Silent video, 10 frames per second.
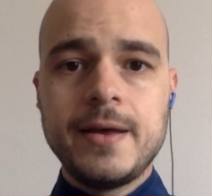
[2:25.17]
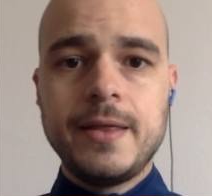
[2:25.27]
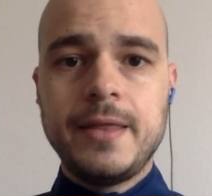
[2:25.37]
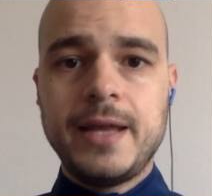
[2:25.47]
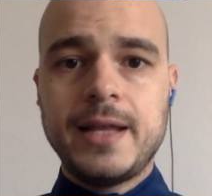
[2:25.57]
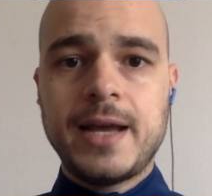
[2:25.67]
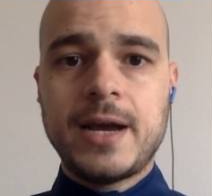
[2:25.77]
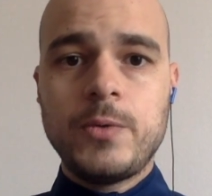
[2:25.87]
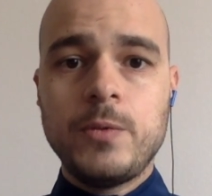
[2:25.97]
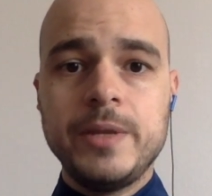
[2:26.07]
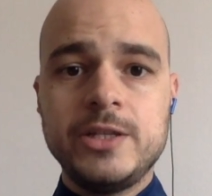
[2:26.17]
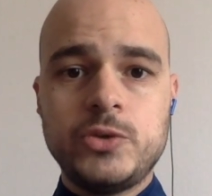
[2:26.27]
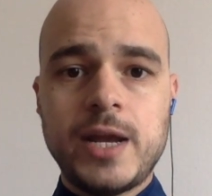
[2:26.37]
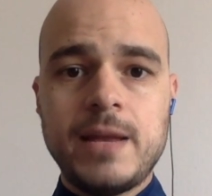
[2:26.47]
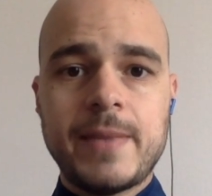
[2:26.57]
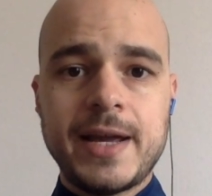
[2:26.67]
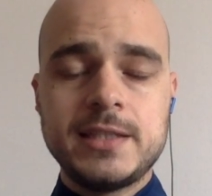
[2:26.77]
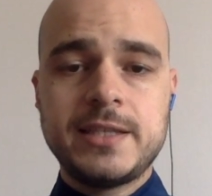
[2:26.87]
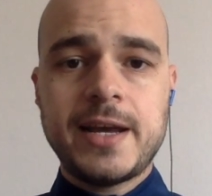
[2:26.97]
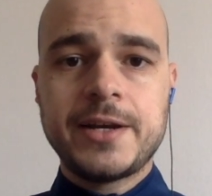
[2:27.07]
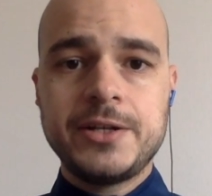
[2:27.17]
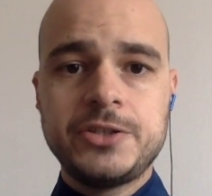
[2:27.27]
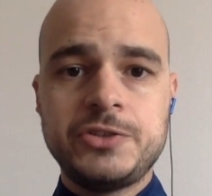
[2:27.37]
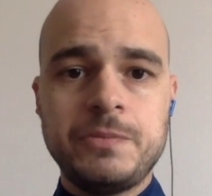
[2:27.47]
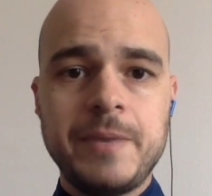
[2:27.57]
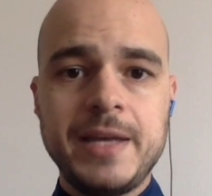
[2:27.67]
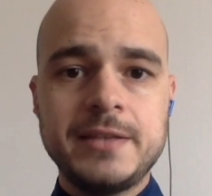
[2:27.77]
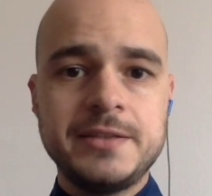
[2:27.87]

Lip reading: that I will be training my attackers to beat